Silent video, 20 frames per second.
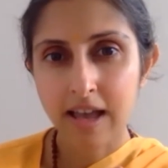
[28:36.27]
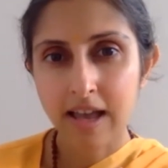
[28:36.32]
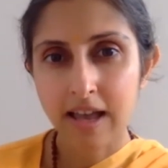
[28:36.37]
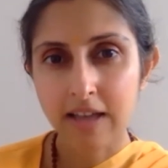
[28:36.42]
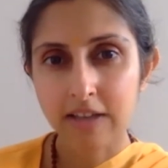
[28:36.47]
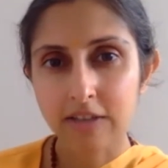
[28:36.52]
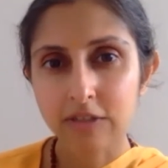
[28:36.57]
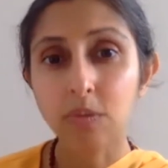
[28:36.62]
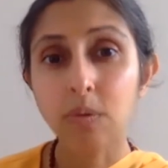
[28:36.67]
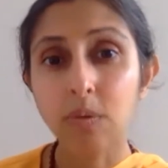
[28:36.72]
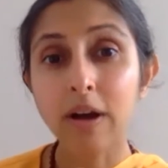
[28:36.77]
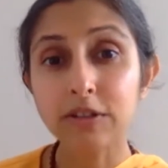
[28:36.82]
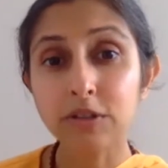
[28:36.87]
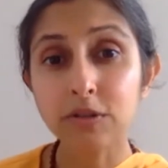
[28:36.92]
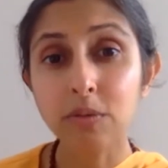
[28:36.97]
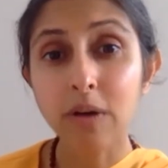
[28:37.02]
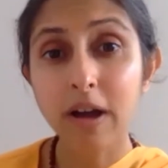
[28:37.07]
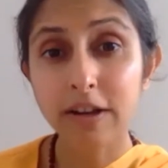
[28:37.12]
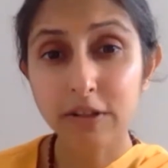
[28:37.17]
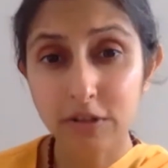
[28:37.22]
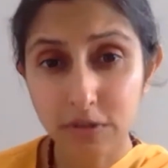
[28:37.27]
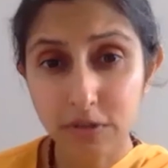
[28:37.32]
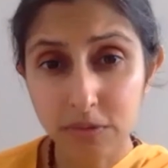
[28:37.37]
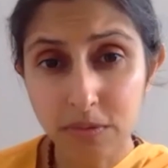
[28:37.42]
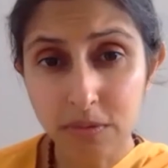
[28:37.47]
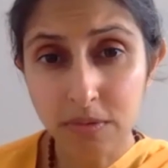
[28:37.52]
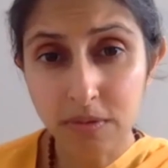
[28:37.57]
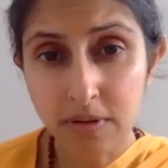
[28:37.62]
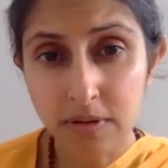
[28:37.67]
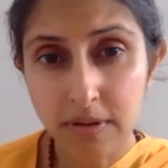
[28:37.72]
So what do I
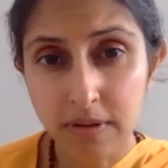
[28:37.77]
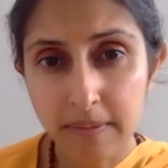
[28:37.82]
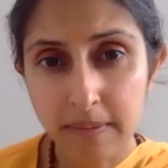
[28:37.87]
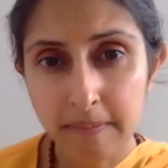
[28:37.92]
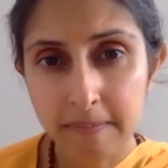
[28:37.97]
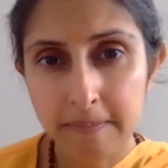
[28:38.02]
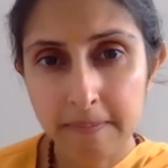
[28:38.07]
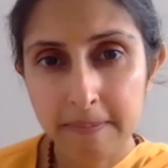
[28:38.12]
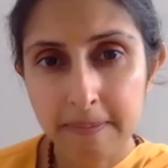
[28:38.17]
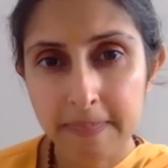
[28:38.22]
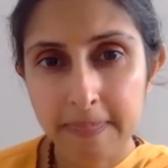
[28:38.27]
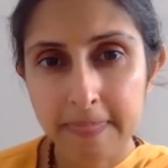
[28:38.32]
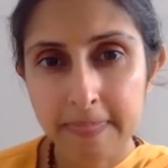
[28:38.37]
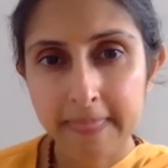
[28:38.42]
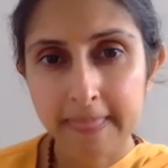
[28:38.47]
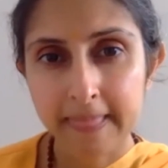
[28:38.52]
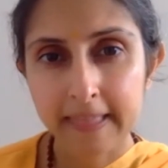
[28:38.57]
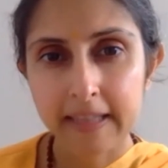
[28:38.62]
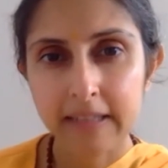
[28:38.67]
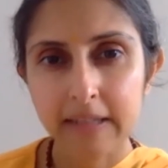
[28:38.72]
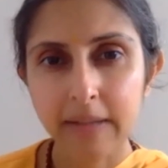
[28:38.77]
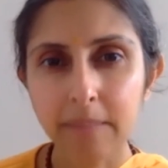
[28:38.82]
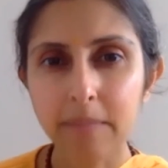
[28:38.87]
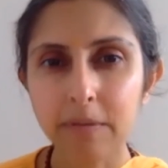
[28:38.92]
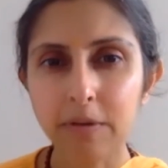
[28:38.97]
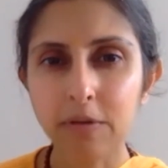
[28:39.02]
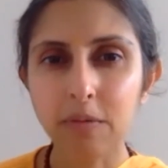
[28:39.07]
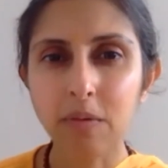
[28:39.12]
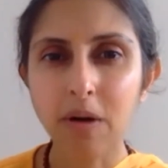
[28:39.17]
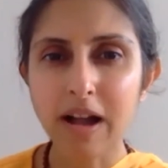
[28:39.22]
do?
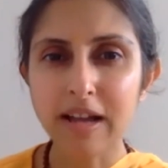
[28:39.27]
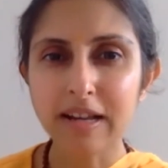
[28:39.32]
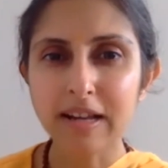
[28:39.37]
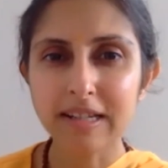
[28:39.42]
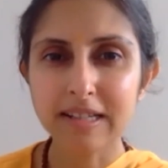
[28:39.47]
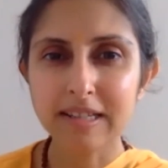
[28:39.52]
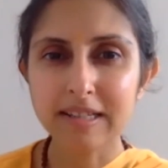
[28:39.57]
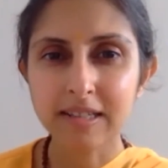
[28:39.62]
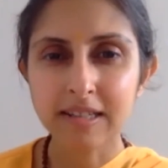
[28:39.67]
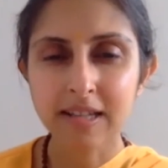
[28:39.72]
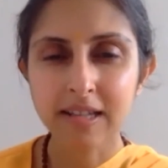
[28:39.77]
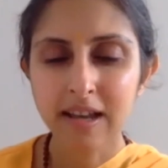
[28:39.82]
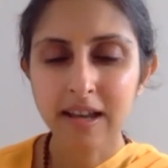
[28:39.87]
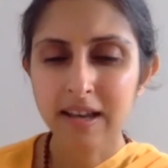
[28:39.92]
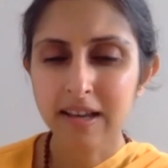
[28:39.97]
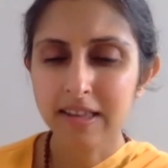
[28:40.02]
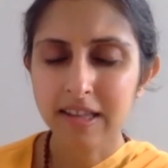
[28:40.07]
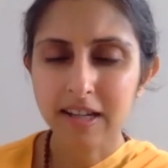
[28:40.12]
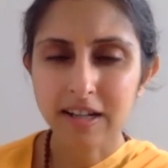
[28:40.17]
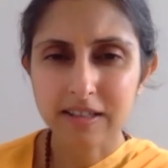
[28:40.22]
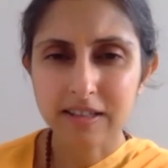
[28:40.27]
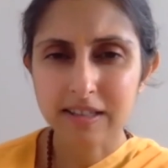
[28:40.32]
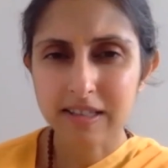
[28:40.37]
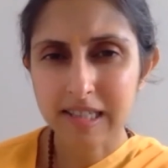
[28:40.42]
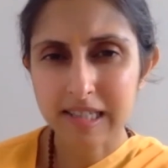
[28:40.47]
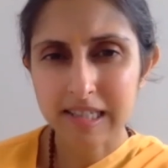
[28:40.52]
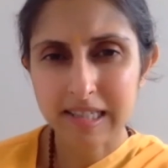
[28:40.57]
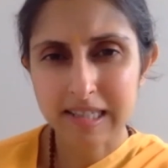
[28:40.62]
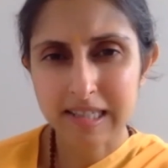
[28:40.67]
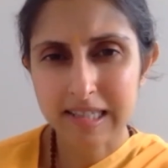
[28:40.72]
Number one is there's
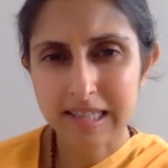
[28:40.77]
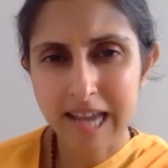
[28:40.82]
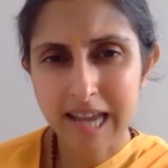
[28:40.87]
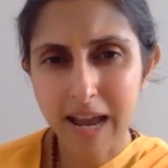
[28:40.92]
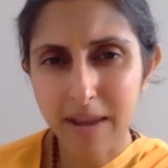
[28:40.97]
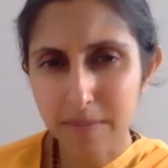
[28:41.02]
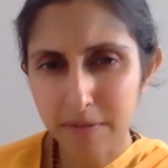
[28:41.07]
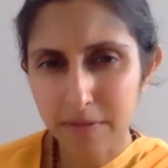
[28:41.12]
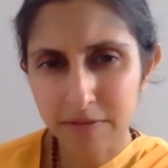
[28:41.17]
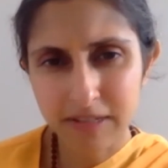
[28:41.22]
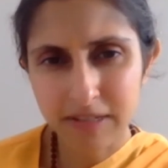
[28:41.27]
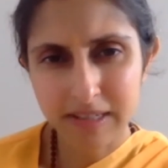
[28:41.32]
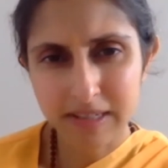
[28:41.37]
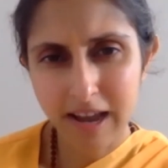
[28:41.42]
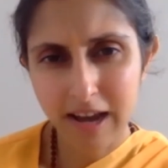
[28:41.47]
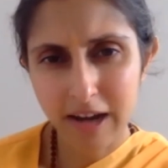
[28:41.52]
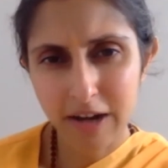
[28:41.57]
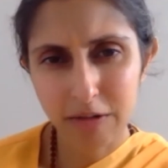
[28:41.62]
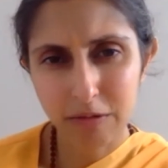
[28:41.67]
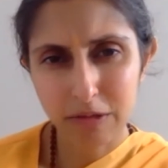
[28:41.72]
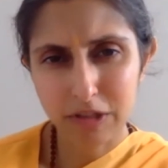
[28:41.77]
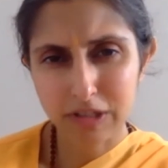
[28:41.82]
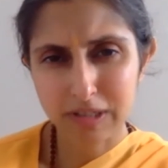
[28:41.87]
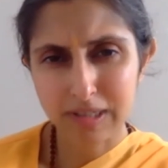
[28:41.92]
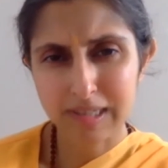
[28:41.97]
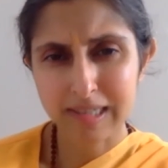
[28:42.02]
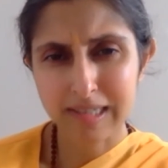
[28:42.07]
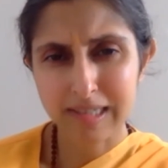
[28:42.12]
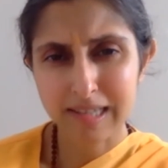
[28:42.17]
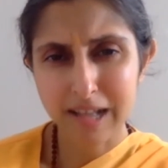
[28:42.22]
this type of desire, which
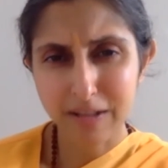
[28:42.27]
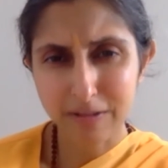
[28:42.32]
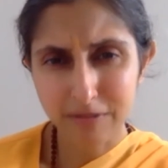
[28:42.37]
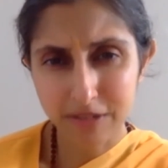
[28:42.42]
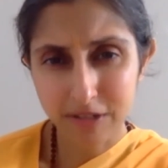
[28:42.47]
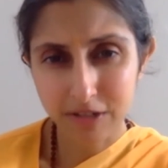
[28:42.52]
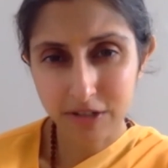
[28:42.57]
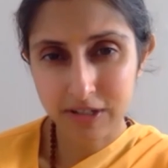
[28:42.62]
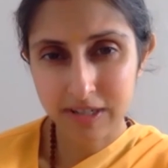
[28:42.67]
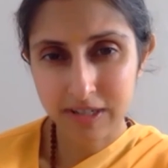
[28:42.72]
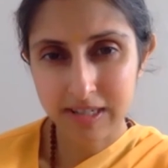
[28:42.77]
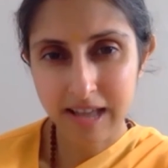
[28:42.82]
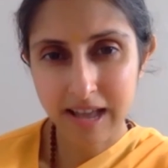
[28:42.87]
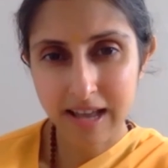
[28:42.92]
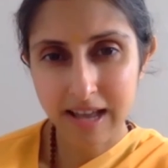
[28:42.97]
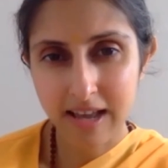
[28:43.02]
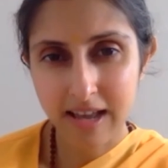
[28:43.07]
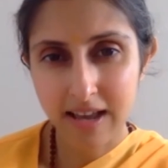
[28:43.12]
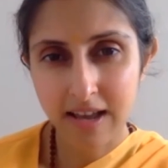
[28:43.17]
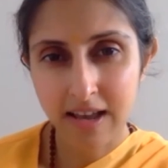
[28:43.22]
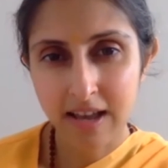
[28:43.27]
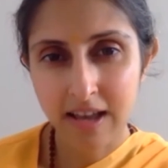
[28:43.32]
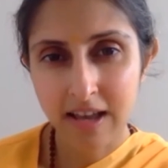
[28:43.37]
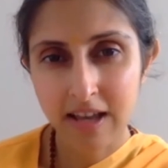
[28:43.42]
is selfish desire.